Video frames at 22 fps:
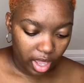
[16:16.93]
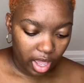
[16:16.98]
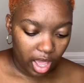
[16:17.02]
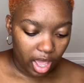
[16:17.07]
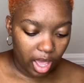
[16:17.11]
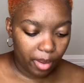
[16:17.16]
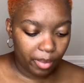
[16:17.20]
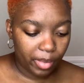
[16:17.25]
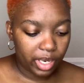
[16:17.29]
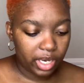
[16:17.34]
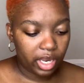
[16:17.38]

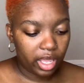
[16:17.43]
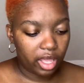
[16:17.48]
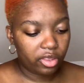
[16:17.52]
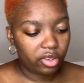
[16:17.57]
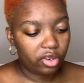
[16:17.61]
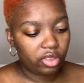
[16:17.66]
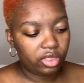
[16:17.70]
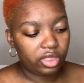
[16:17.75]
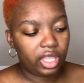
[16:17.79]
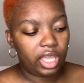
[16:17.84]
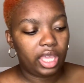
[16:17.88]
Another
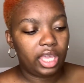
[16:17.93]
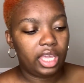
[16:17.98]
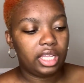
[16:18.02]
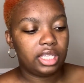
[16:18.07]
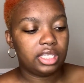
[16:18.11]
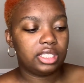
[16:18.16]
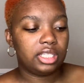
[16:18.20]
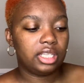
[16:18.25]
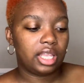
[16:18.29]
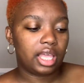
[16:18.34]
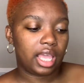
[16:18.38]
thing
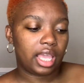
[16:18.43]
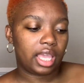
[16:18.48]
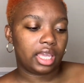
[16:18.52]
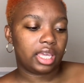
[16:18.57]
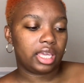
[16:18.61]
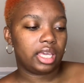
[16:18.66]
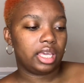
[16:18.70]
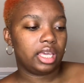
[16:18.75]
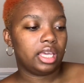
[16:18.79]
to like